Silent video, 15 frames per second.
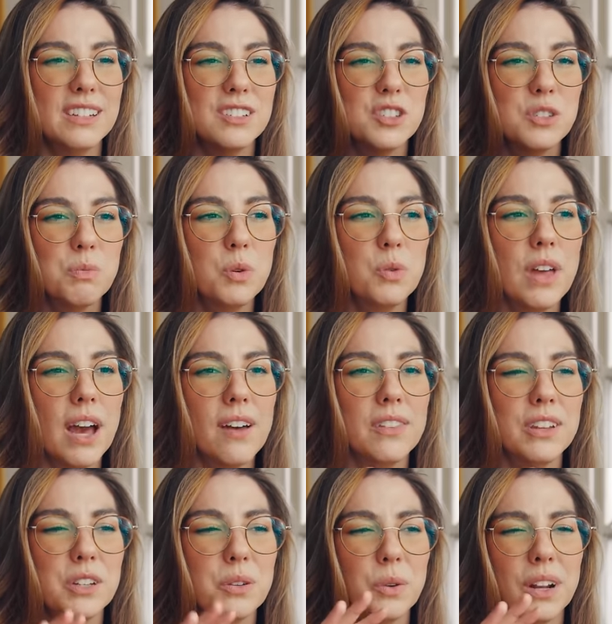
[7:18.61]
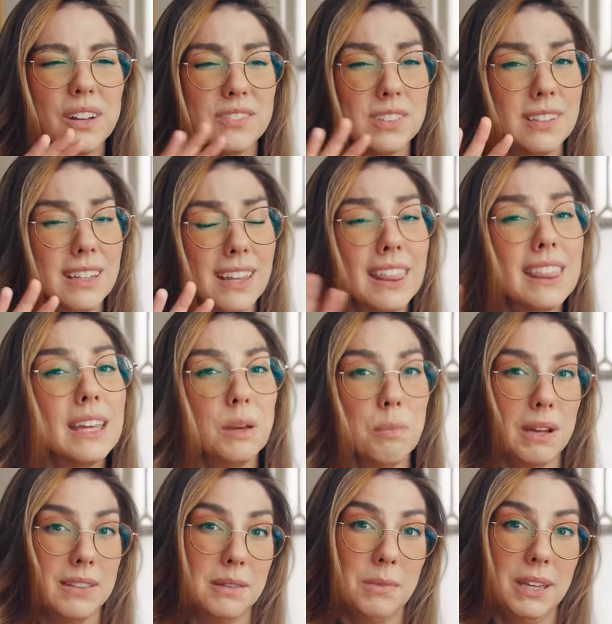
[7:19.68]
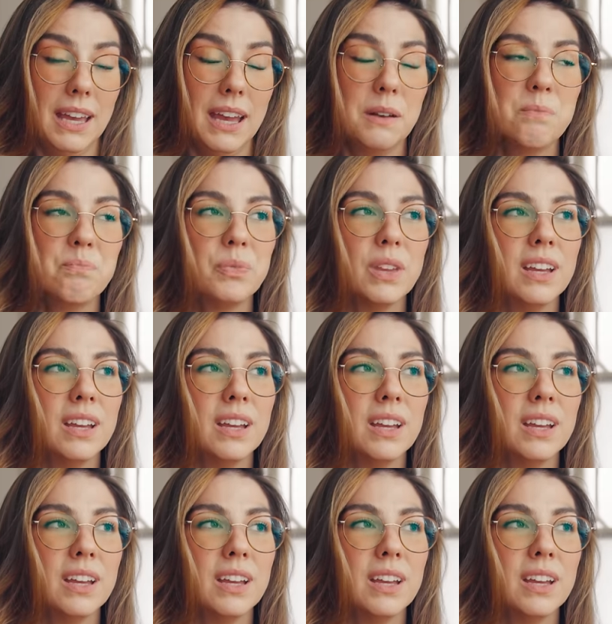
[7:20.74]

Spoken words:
smooth out, and then you won't have to like think about them again.